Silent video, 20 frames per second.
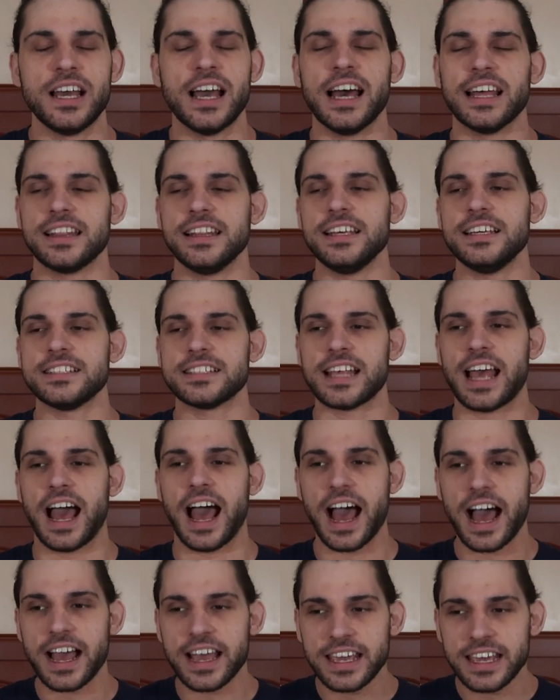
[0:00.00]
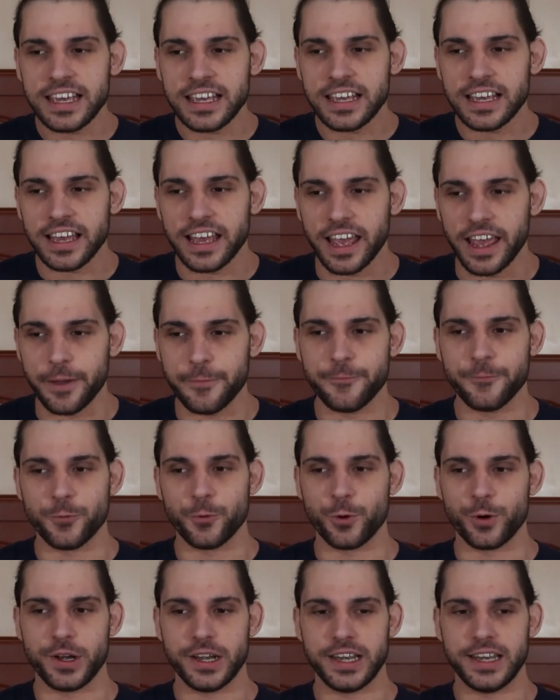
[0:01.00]
At least I am
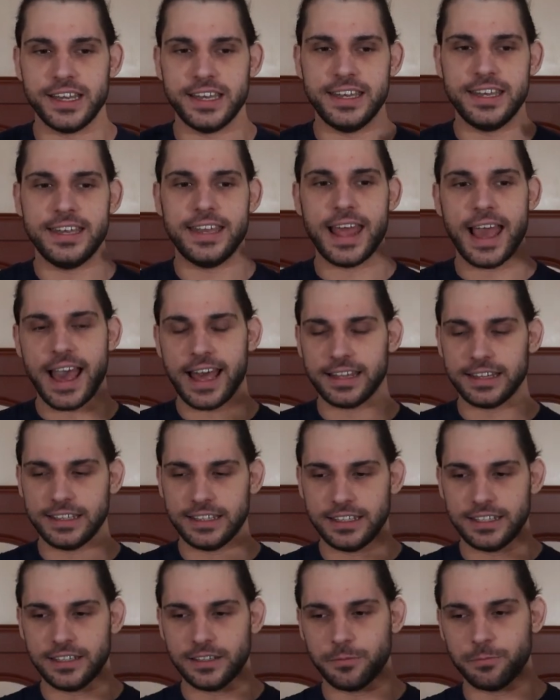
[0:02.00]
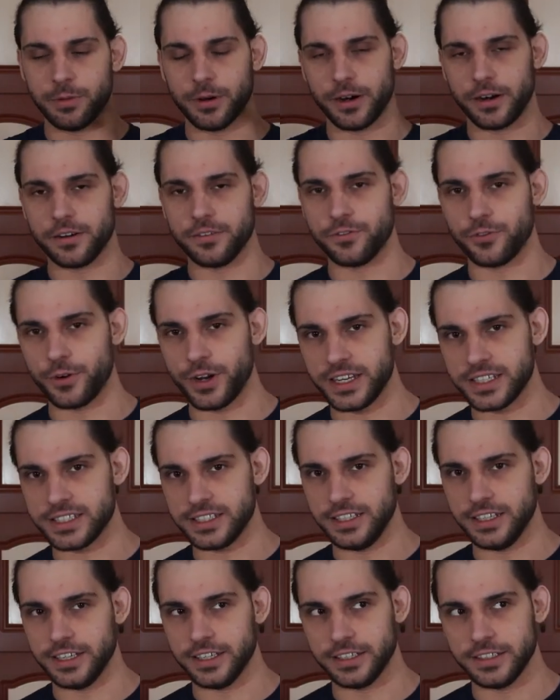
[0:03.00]
for that part of
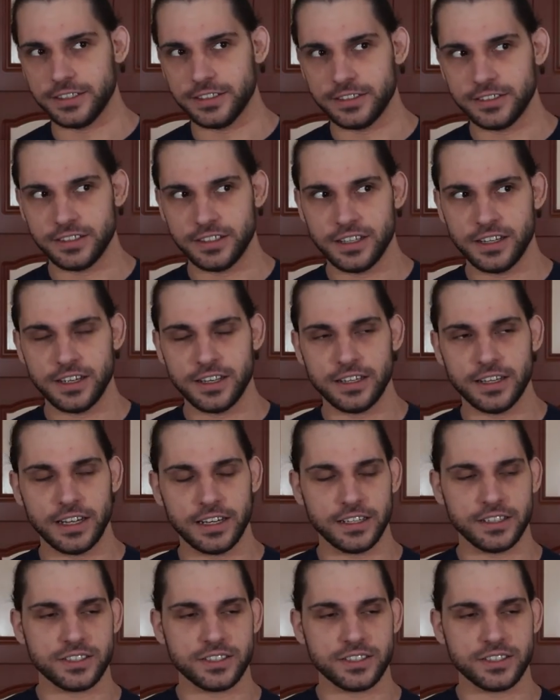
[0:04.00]
wrestling. That